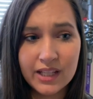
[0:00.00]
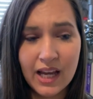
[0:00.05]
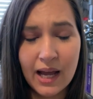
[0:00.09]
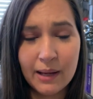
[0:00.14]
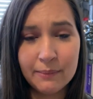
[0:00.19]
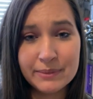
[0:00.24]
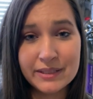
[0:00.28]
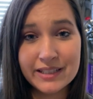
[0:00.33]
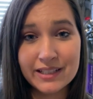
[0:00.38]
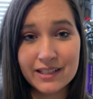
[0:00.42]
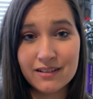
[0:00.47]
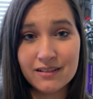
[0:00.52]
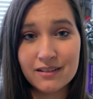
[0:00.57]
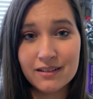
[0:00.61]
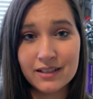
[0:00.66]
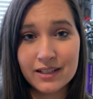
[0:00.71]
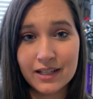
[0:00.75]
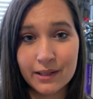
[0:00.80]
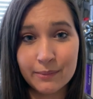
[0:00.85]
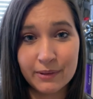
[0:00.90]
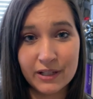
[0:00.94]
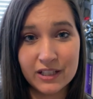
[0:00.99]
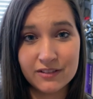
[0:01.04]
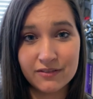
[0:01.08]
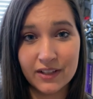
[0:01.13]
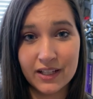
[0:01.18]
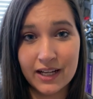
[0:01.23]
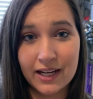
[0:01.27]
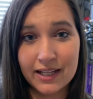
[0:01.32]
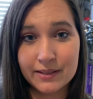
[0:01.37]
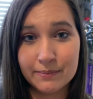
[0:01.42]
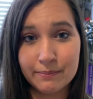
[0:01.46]
I'm still gonna
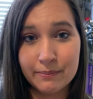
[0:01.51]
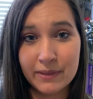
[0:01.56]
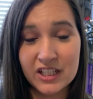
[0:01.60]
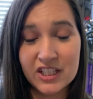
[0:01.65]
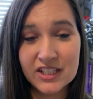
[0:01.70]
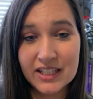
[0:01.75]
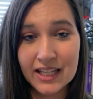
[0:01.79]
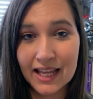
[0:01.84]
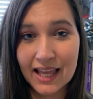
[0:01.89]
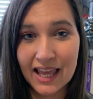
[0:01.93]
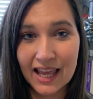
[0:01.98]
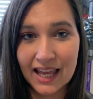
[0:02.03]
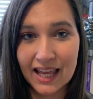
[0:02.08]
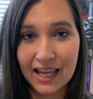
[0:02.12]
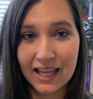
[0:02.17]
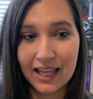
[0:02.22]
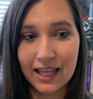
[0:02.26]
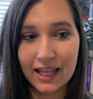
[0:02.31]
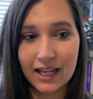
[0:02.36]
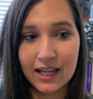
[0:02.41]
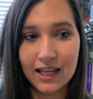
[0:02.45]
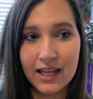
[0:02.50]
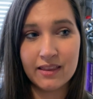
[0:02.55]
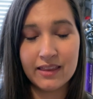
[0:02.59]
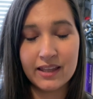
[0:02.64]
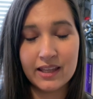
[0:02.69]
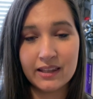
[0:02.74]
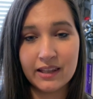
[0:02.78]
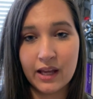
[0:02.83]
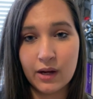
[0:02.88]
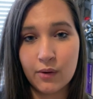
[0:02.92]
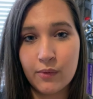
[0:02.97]
breastfeed as much as I can.
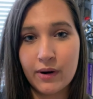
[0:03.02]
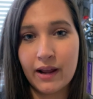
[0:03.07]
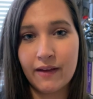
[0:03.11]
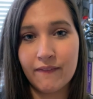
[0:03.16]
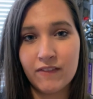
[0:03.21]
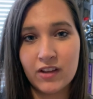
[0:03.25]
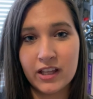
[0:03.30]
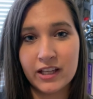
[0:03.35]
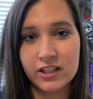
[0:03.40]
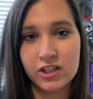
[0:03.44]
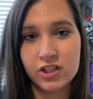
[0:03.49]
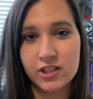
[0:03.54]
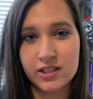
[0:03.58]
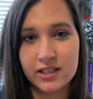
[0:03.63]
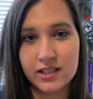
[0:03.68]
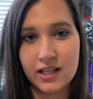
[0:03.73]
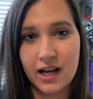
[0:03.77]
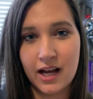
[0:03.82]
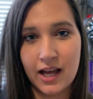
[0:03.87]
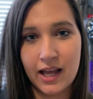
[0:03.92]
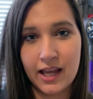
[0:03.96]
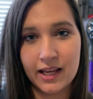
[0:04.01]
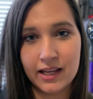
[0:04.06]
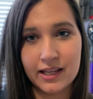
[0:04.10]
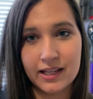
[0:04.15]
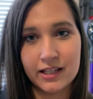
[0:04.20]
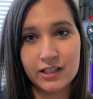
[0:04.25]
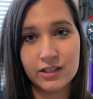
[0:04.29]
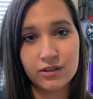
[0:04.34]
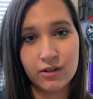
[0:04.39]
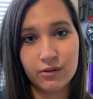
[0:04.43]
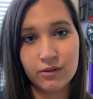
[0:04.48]
Then like when I feel like she's not
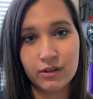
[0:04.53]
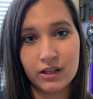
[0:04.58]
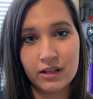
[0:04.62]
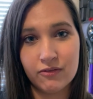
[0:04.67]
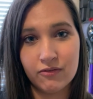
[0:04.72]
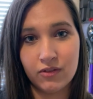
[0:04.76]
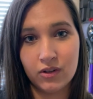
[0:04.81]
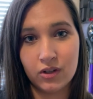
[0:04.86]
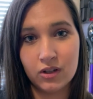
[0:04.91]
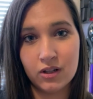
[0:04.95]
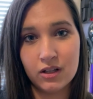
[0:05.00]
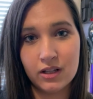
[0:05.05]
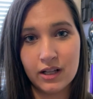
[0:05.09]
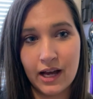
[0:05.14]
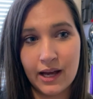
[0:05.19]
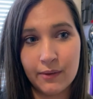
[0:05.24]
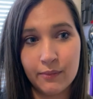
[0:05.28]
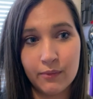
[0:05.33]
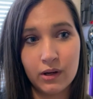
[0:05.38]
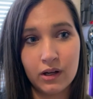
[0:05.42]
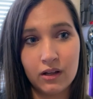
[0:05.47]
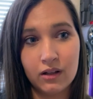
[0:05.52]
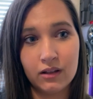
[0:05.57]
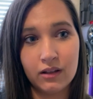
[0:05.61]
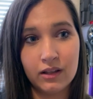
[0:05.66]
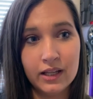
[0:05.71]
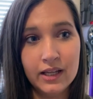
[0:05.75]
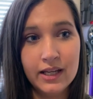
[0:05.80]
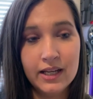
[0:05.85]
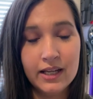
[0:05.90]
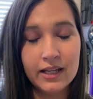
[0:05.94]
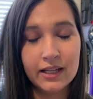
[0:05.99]
getting totally full, I
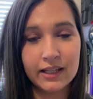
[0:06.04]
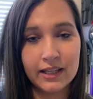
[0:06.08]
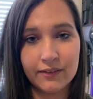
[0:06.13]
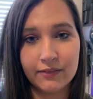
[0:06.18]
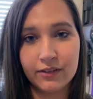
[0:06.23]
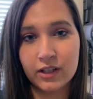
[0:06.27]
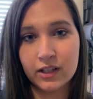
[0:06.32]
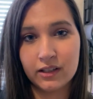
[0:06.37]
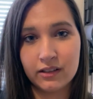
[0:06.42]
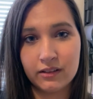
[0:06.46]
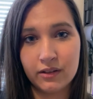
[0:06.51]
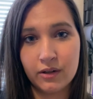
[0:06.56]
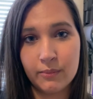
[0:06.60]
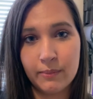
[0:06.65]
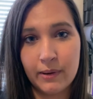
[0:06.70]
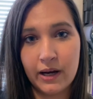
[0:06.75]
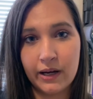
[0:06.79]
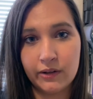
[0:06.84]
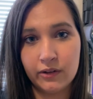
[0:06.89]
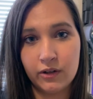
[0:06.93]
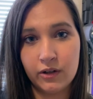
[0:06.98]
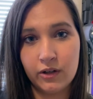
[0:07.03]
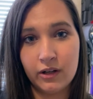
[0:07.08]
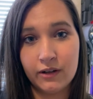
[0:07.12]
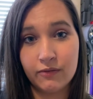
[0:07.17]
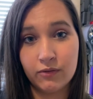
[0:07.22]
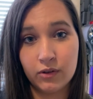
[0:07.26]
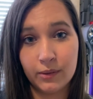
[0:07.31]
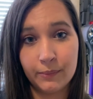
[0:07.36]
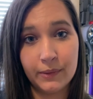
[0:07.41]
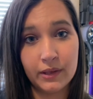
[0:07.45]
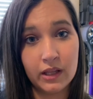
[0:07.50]
will give her a little bottle
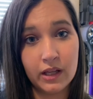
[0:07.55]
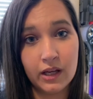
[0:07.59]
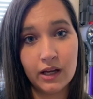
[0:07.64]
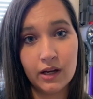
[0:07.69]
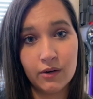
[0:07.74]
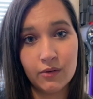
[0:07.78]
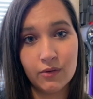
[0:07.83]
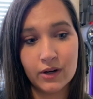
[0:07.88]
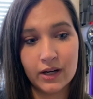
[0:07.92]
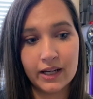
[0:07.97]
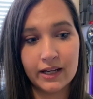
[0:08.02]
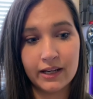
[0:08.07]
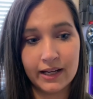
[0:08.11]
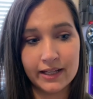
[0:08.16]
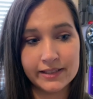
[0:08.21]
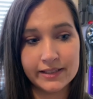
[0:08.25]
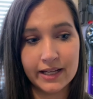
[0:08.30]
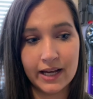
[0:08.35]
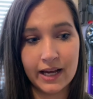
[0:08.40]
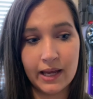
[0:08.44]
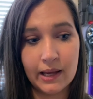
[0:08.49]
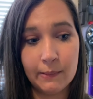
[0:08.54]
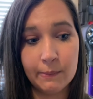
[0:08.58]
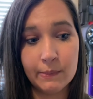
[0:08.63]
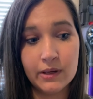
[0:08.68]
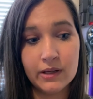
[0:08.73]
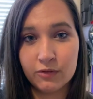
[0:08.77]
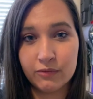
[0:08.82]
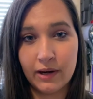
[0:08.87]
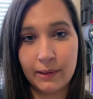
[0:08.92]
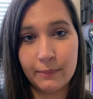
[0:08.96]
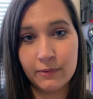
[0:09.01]
of formula or at
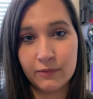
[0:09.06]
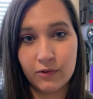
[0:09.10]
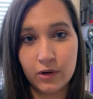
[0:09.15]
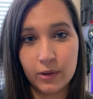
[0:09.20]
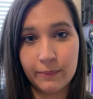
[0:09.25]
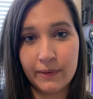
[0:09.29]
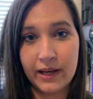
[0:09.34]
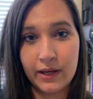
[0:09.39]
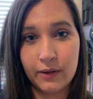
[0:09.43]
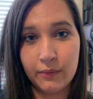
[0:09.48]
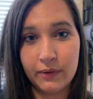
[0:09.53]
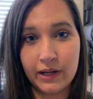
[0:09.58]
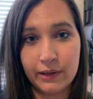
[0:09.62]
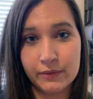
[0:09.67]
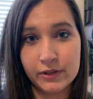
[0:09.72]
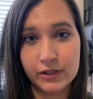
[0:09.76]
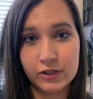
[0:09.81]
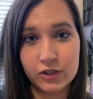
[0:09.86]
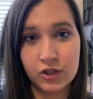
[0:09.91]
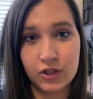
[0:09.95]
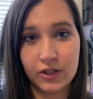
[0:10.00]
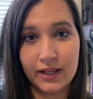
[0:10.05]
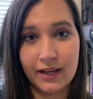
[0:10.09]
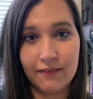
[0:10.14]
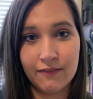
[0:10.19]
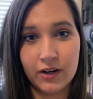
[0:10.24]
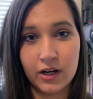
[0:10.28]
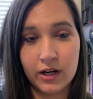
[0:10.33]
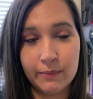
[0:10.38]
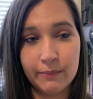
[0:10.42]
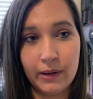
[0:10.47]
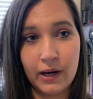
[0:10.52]
nighttime, right before bed when I would usually give
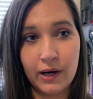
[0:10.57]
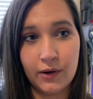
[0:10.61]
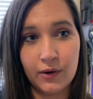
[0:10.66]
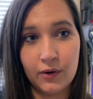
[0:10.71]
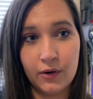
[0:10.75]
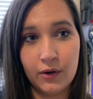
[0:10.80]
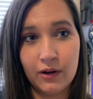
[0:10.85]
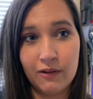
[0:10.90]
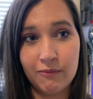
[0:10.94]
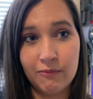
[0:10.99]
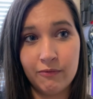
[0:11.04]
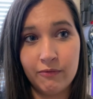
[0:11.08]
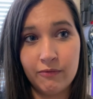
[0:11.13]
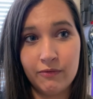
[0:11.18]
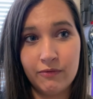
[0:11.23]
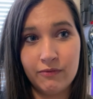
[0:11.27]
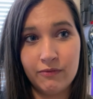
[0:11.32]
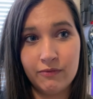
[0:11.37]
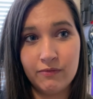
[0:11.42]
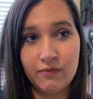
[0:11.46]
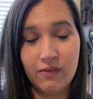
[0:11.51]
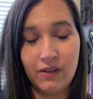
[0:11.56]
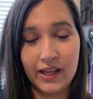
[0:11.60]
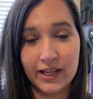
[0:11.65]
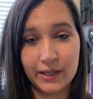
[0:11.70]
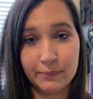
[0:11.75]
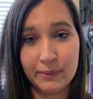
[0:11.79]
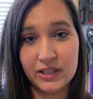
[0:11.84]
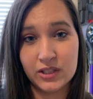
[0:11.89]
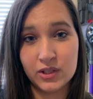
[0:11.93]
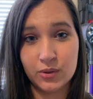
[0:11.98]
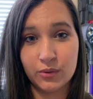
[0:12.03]
her a bottle of like
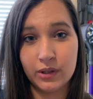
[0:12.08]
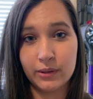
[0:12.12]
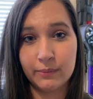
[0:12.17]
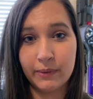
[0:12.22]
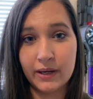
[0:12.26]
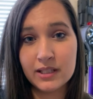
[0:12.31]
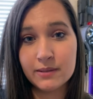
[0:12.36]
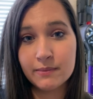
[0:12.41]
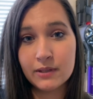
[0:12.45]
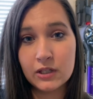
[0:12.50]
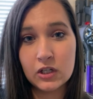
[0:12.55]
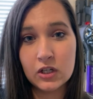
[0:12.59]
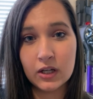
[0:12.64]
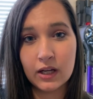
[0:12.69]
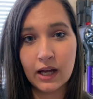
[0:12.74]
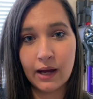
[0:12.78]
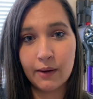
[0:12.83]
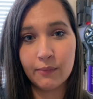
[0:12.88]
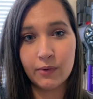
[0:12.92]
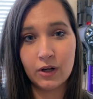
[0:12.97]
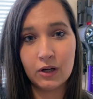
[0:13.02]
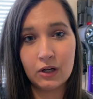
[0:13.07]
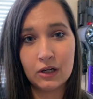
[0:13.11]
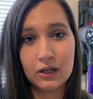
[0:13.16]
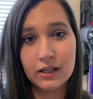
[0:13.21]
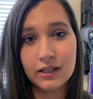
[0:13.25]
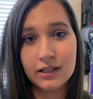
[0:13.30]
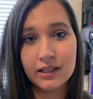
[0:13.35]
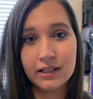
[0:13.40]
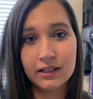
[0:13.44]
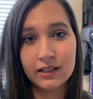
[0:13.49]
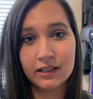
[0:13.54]
my stored breast milk, I will
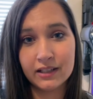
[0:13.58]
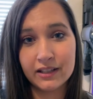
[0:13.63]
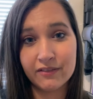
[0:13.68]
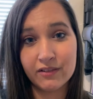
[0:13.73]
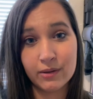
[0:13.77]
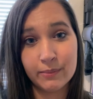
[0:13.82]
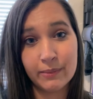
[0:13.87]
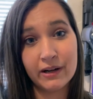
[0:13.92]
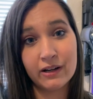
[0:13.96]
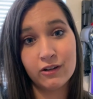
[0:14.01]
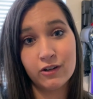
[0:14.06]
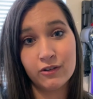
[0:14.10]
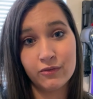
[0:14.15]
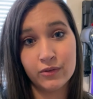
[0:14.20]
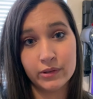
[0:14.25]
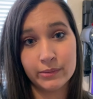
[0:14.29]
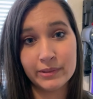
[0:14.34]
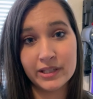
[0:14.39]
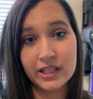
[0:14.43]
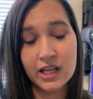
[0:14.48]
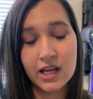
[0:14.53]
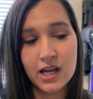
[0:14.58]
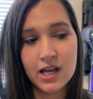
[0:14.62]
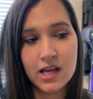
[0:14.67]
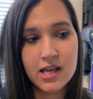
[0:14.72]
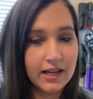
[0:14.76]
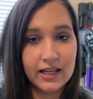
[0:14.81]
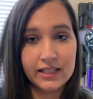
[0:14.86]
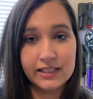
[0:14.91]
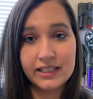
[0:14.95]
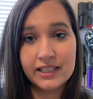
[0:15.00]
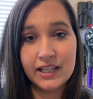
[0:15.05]
give her a bottle of formula
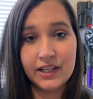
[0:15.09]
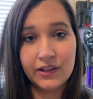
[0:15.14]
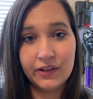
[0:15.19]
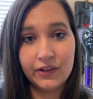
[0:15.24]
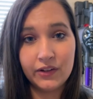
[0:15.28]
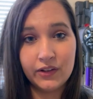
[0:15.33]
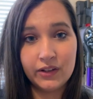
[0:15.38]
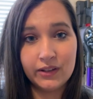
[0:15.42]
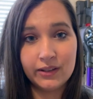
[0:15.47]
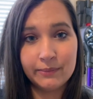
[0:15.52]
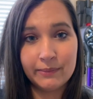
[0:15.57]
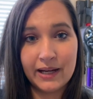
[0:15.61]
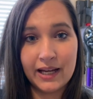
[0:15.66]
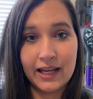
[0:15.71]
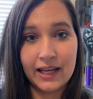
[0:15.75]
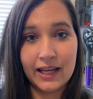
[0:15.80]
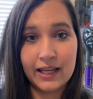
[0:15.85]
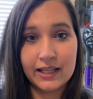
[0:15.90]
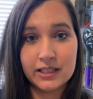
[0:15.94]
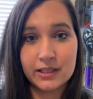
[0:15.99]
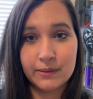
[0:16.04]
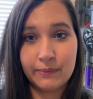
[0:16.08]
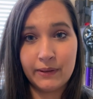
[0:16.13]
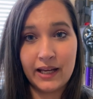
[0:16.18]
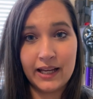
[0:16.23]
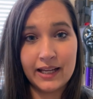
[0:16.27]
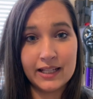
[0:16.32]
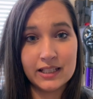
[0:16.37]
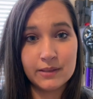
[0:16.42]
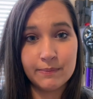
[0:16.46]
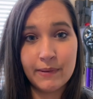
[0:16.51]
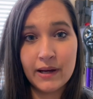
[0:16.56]
until my supply
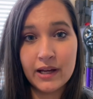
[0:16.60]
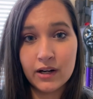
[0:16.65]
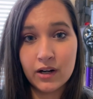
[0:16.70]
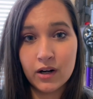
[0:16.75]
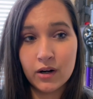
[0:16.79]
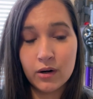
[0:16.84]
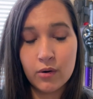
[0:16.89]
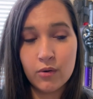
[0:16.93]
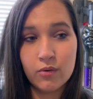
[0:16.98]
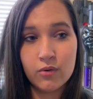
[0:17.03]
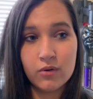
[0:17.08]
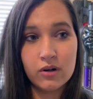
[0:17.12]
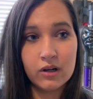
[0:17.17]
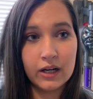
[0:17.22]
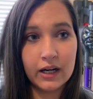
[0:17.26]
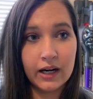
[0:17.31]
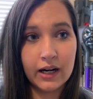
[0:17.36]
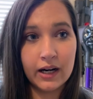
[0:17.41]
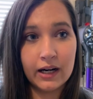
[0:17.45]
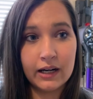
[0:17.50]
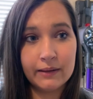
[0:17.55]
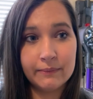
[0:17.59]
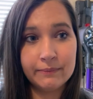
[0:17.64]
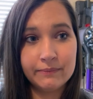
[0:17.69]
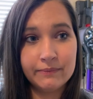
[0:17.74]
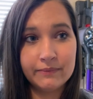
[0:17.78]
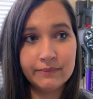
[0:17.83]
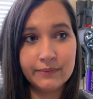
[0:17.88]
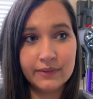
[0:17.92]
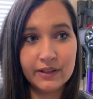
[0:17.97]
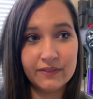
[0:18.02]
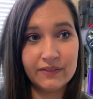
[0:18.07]
gets better or
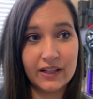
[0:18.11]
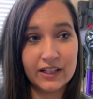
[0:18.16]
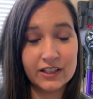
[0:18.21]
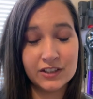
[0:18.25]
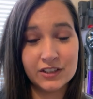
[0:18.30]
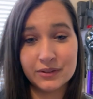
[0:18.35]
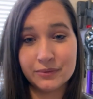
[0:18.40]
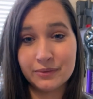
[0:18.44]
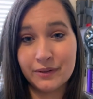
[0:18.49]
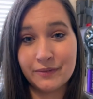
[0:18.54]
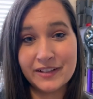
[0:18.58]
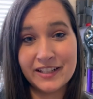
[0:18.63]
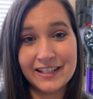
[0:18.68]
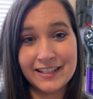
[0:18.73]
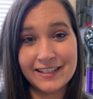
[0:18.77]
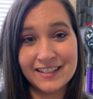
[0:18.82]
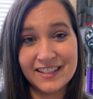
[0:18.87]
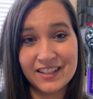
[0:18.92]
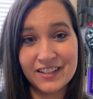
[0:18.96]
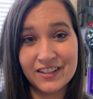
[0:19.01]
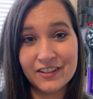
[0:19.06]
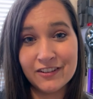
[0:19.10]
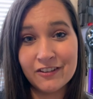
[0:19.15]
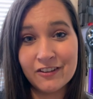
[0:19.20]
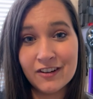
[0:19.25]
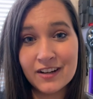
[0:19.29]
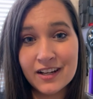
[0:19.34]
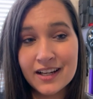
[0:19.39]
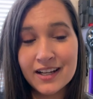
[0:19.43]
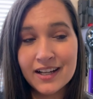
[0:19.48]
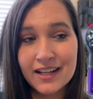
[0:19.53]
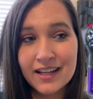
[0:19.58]
if that's just what we need to
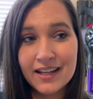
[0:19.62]
do,